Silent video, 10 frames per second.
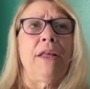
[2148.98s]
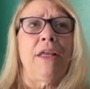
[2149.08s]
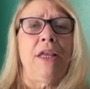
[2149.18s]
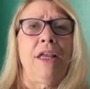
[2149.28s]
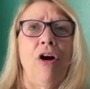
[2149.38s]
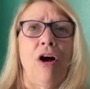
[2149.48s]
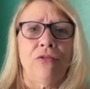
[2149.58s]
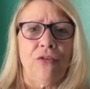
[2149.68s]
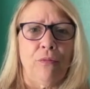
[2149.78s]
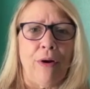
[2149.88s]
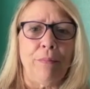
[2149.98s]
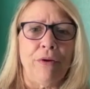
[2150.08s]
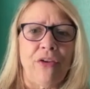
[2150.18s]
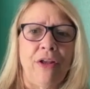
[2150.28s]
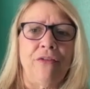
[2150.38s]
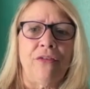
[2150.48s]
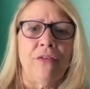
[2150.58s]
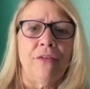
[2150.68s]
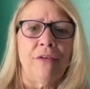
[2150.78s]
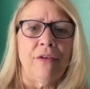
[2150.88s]
he also represents
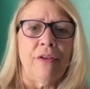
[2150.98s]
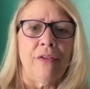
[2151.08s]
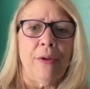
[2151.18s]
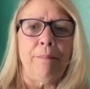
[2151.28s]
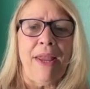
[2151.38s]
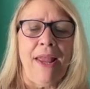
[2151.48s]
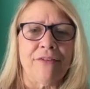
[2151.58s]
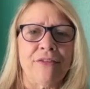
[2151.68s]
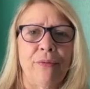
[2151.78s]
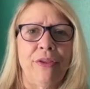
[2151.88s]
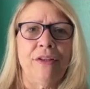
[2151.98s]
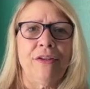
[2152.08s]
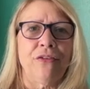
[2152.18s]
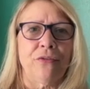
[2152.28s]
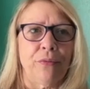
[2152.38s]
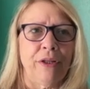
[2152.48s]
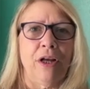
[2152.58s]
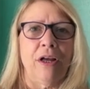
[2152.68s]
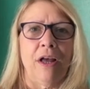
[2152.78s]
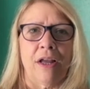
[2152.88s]
the past. So I think this is really
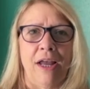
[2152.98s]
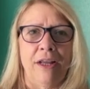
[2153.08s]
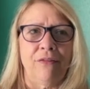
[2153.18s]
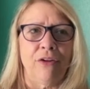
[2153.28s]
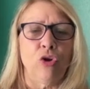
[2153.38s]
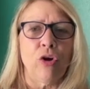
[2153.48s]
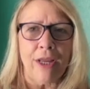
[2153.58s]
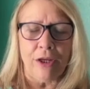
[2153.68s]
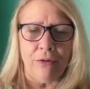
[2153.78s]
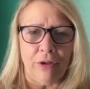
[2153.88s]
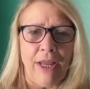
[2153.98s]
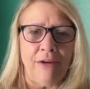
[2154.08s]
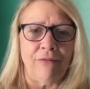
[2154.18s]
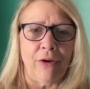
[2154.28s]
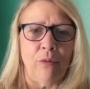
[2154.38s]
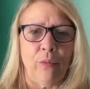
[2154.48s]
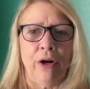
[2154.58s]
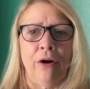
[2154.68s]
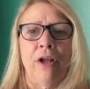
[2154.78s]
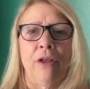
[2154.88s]
a kind of a look at your life, like
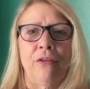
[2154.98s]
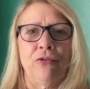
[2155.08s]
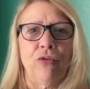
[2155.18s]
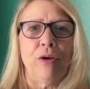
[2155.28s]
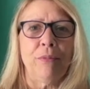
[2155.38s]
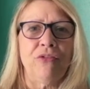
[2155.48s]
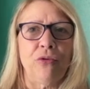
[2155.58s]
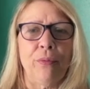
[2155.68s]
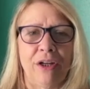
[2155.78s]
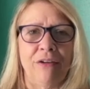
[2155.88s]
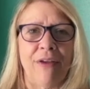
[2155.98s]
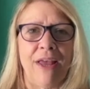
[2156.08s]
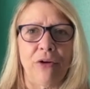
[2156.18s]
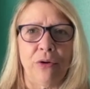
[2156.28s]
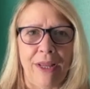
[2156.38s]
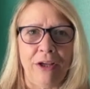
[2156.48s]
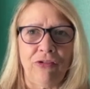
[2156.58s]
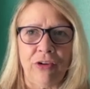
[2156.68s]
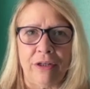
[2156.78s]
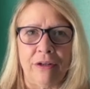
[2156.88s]
where the dream is doing an
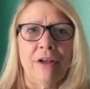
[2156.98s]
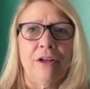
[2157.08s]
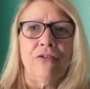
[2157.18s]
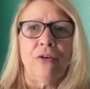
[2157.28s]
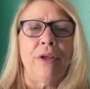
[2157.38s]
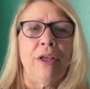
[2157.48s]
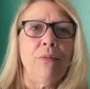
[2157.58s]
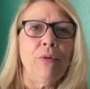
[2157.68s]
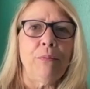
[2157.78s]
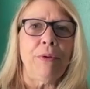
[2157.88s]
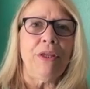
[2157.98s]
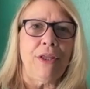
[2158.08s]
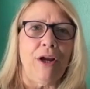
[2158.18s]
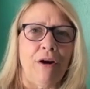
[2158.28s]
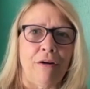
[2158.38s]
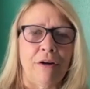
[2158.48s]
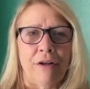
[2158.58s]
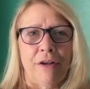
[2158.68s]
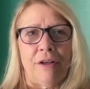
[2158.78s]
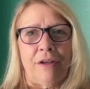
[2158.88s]
evaluation. So he would be there,
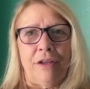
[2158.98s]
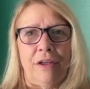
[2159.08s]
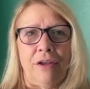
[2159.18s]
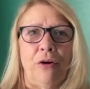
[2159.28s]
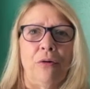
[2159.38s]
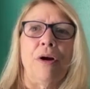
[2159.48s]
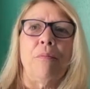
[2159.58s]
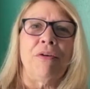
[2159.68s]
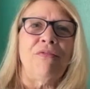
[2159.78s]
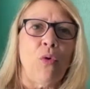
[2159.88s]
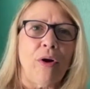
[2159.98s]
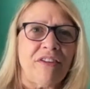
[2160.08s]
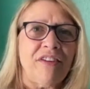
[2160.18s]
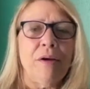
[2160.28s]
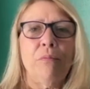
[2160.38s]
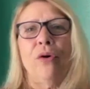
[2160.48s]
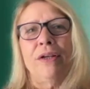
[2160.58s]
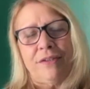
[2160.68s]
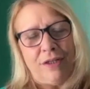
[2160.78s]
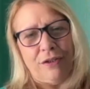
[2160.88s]
before Tim
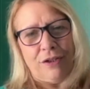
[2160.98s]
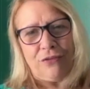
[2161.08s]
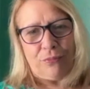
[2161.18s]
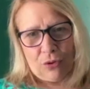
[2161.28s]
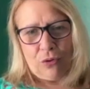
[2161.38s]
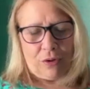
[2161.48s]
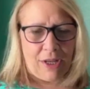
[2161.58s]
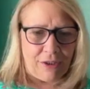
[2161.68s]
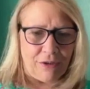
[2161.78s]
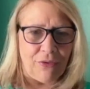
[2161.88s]
was in this role kind of